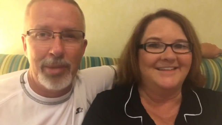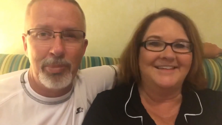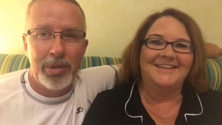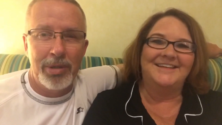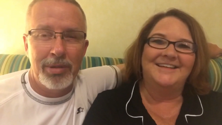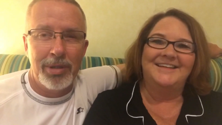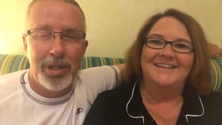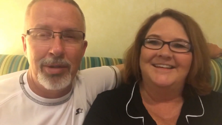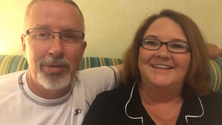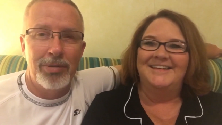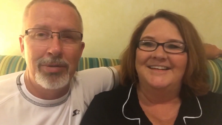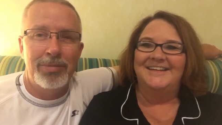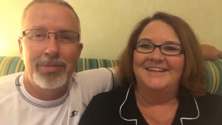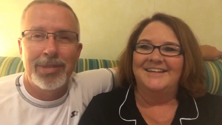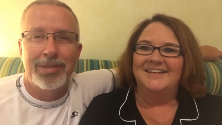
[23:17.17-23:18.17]
Speaker 1: on
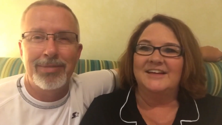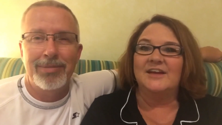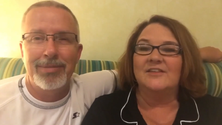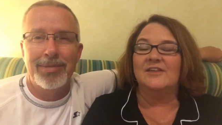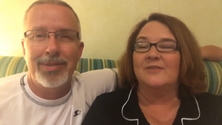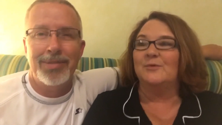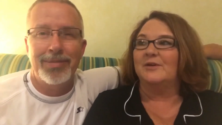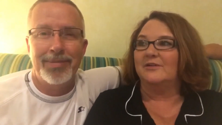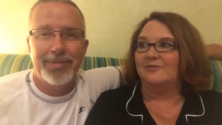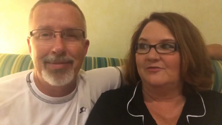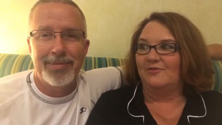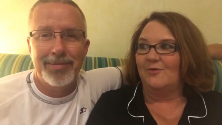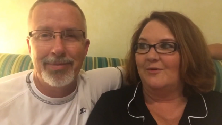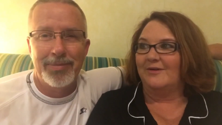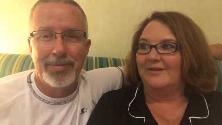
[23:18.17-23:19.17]
going. But,
Speaker 2: yeah, they went to
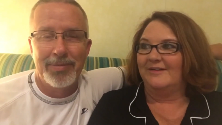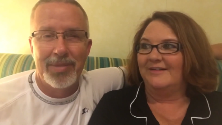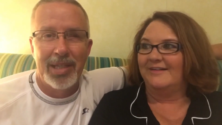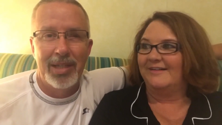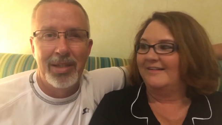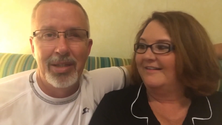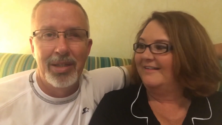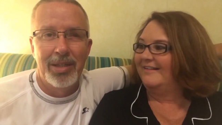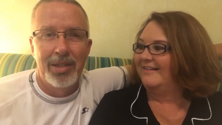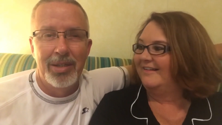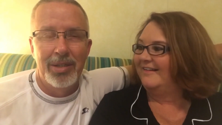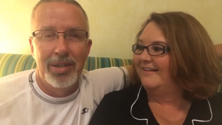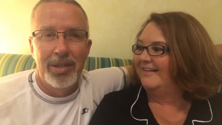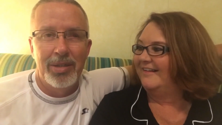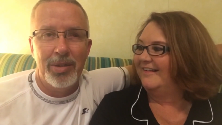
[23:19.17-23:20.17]
four.
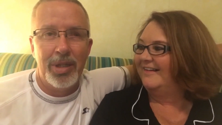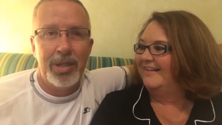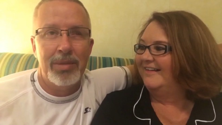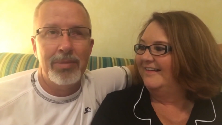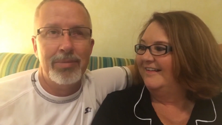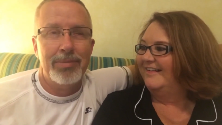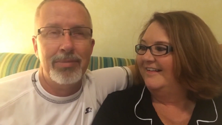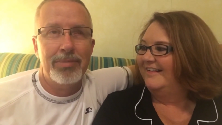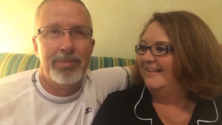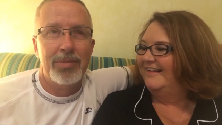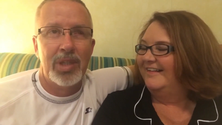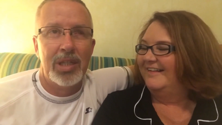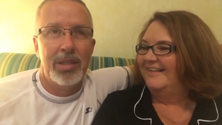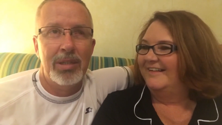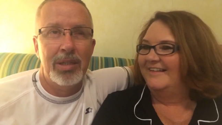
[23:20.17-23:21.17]
Speaker 1: Yep.
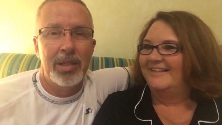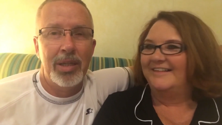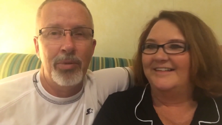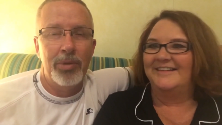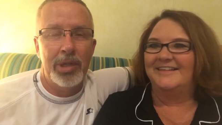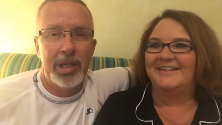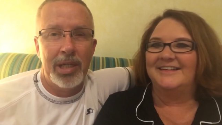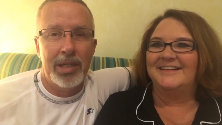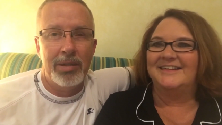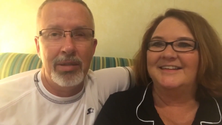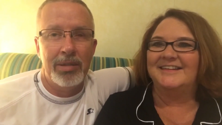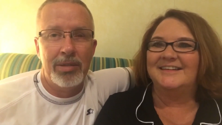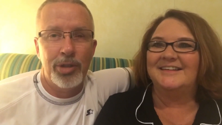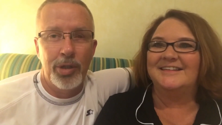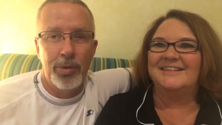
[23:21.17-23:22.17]
Then they went down
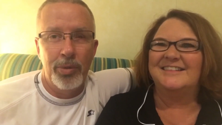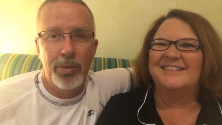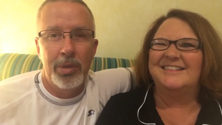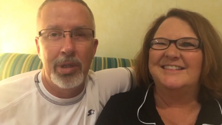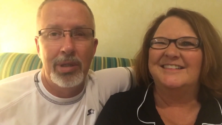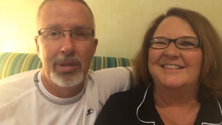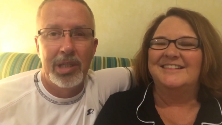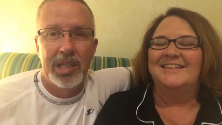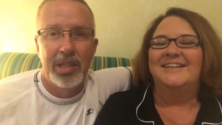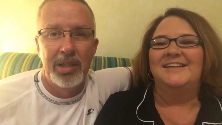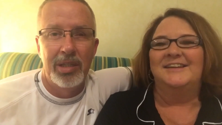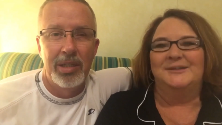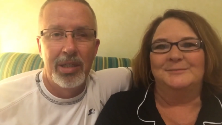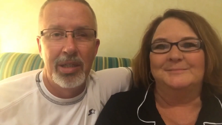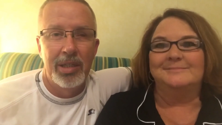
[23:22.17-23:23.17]
to two.
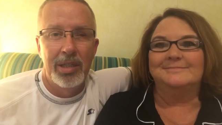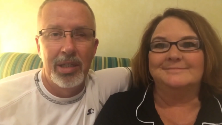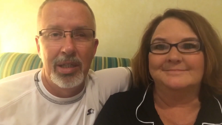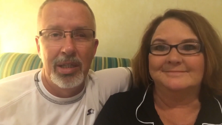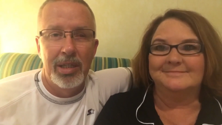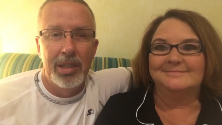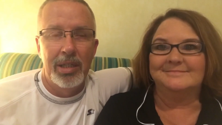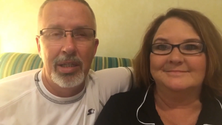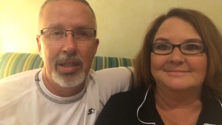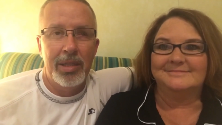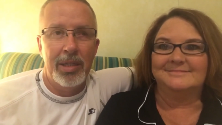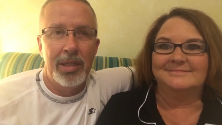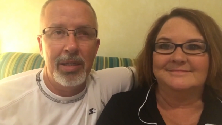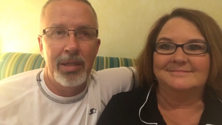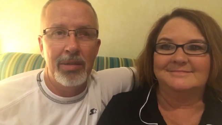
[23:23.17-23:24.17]
And
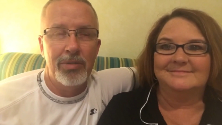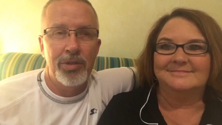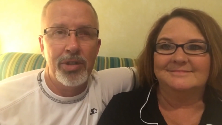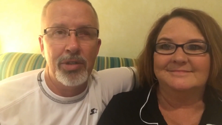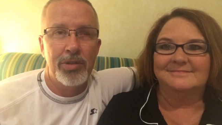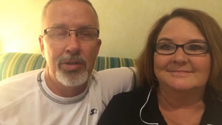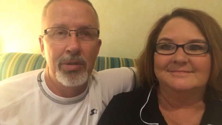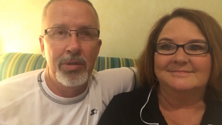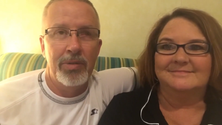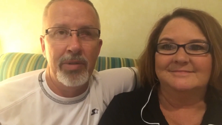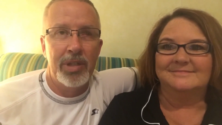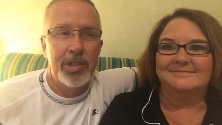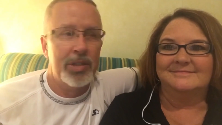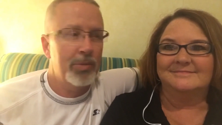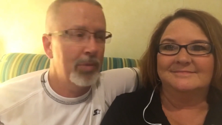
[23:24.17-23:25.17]
then that was just the two of
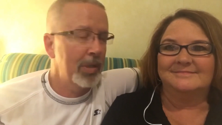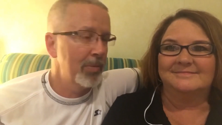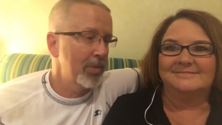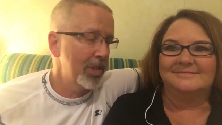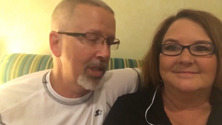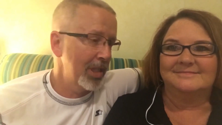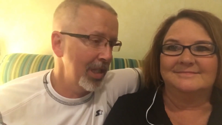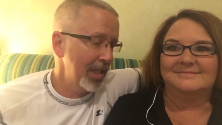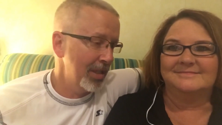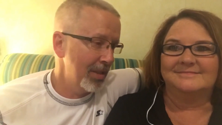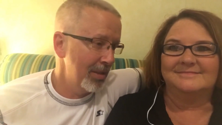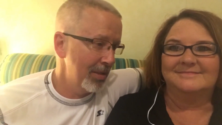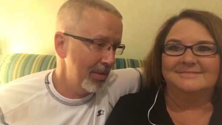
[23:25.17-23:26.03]
us, and we were singing. Uh,